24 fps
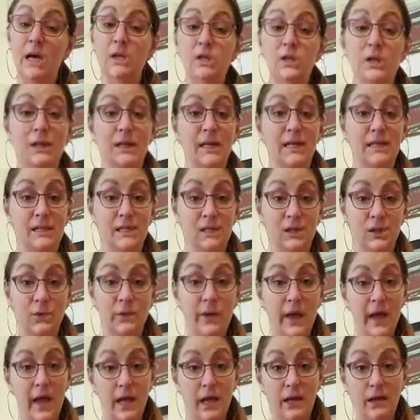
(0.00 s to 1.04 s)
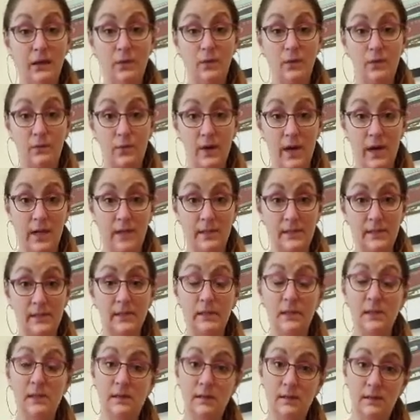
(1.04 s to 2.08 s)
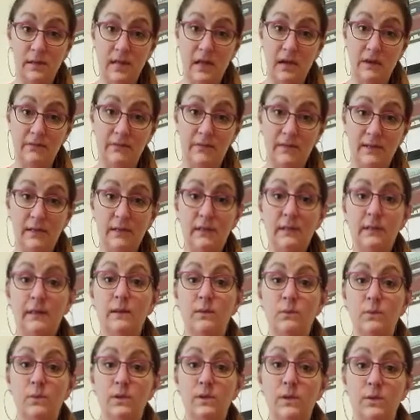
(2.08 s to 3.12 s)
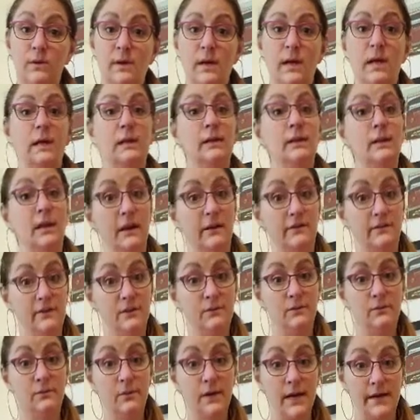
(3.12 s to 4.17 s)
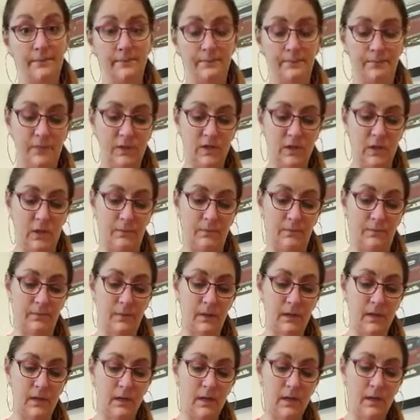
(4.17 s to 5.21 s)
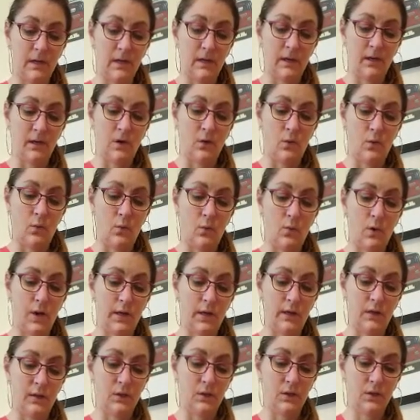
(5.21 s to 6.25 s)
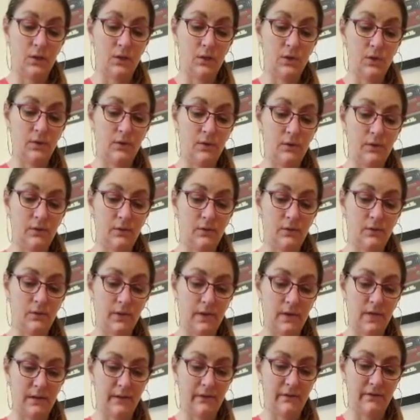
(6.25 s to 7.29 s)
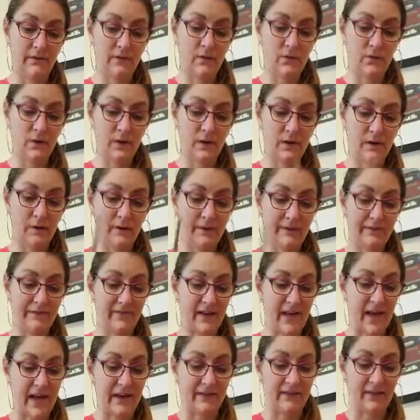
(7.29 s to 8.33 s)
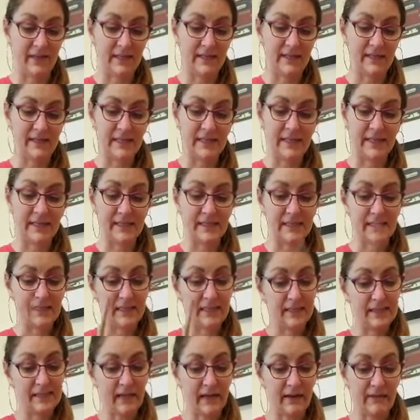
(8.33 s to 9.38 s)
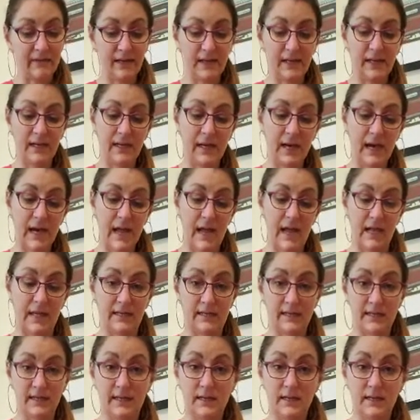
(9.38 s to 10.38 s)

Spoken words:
So let's do 8 going right, left, and then we'll do 8 left, right. So 1, 2, 3, 4, 5, 6, 7, 8.